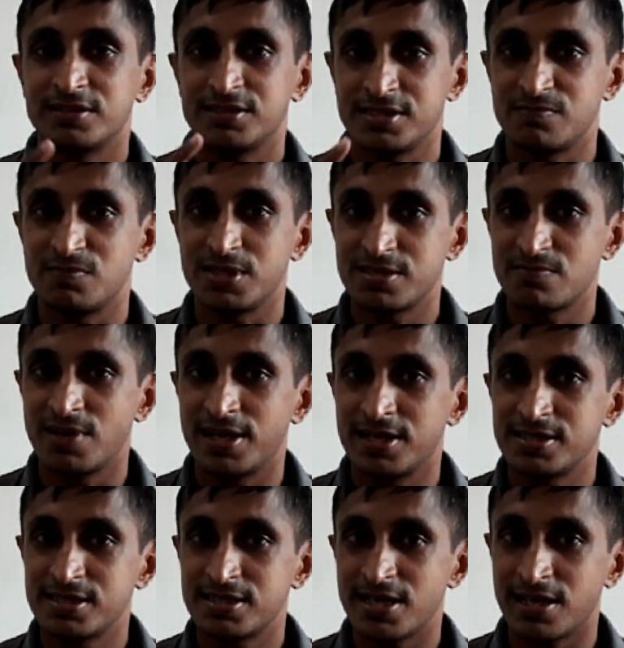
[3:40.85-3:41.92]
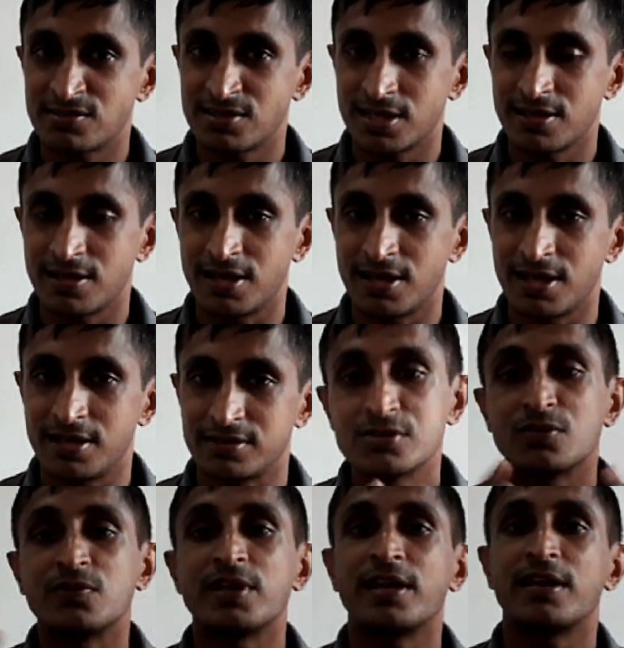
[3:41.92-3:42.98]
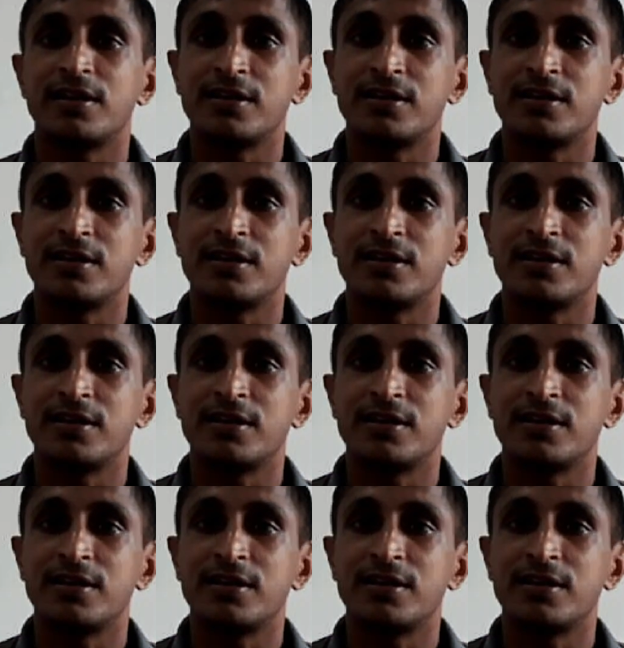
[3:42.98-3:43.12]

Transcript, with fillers: this mrs mendy is exaggerating we can